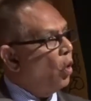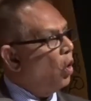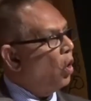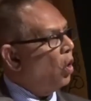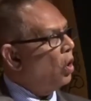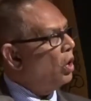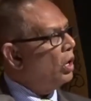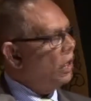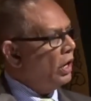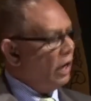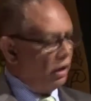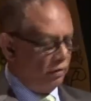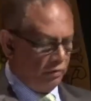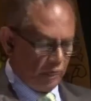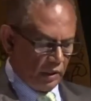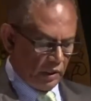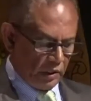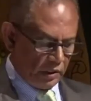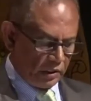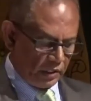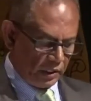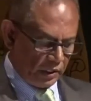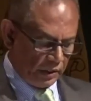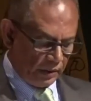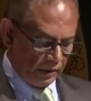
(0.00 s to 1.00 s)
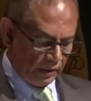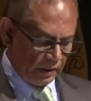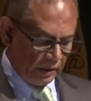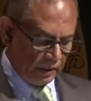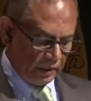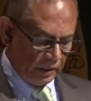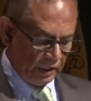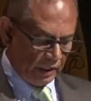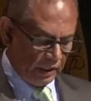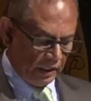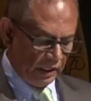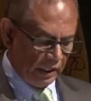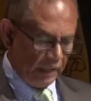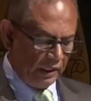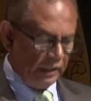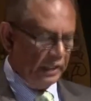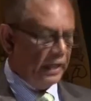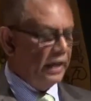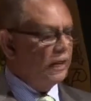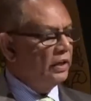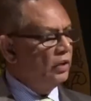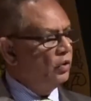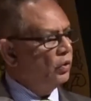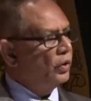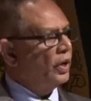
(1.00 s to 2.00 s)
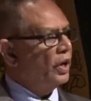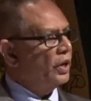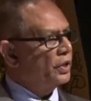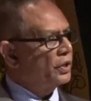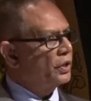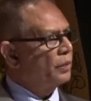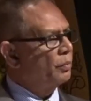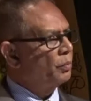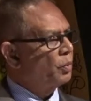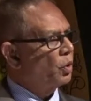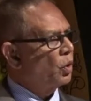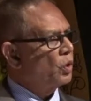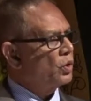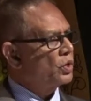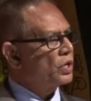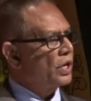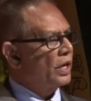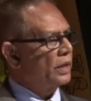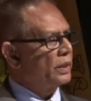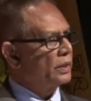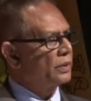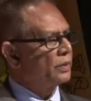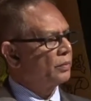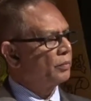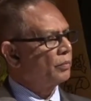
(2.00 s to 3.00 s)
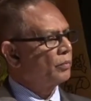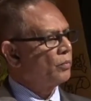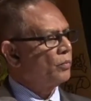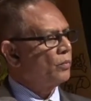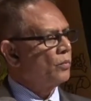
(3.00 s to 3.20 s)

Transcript: all levels in the education process.